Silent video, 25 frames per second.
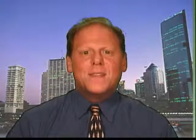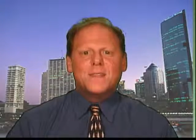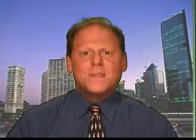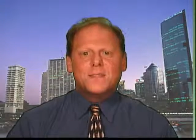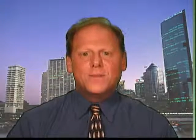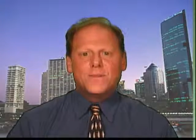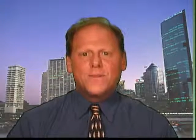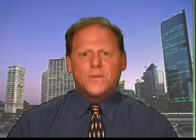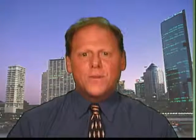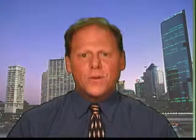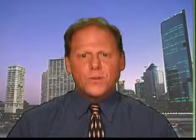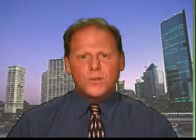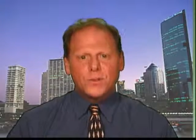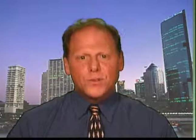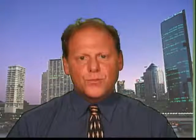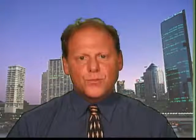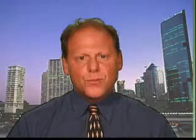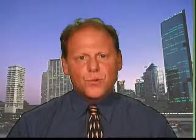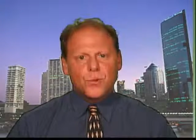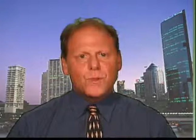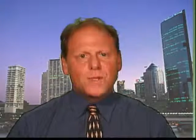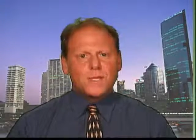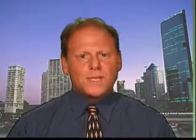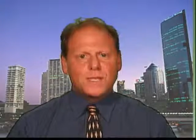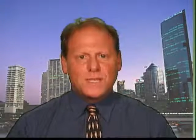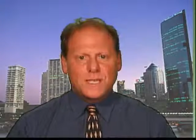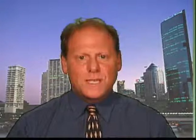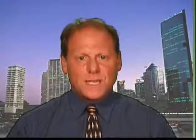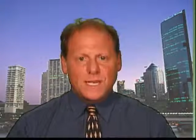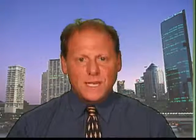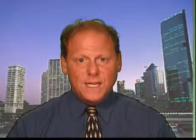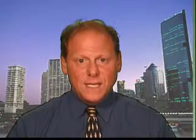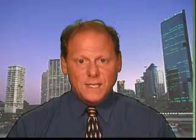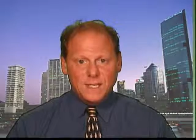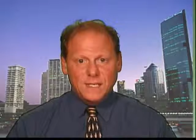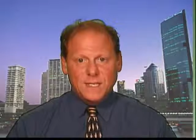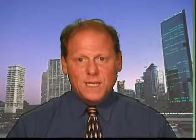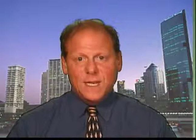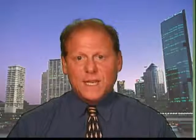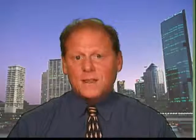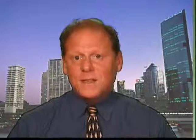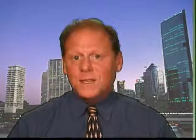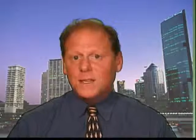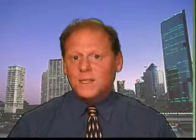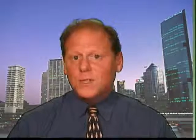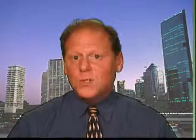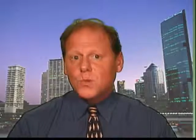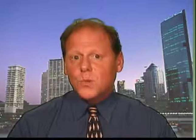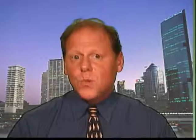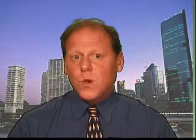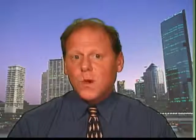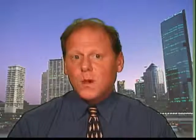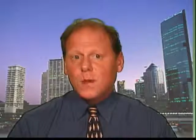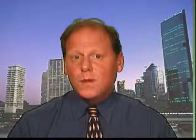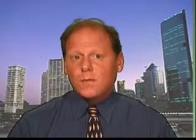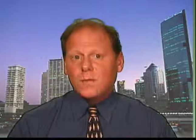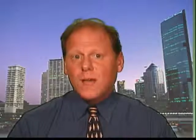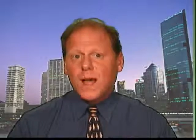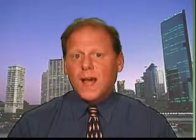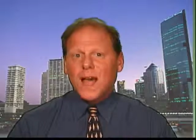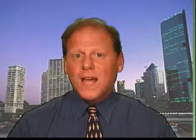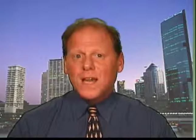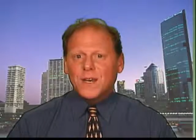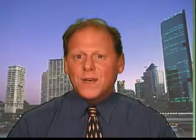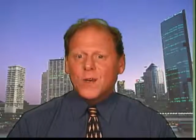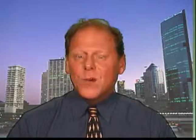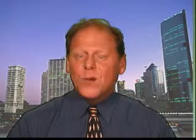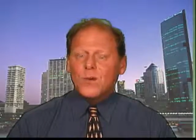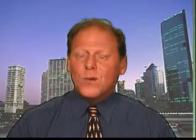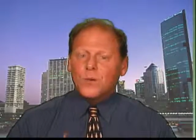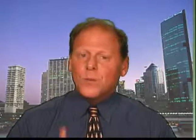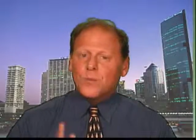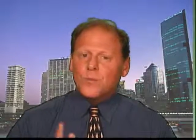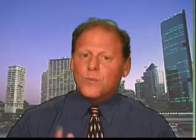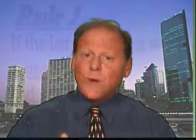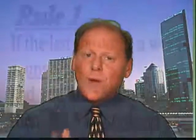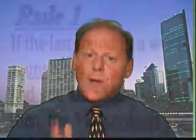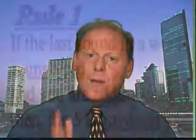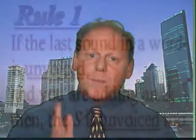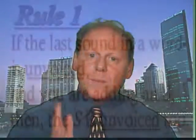This first rule is easy, and this one I know you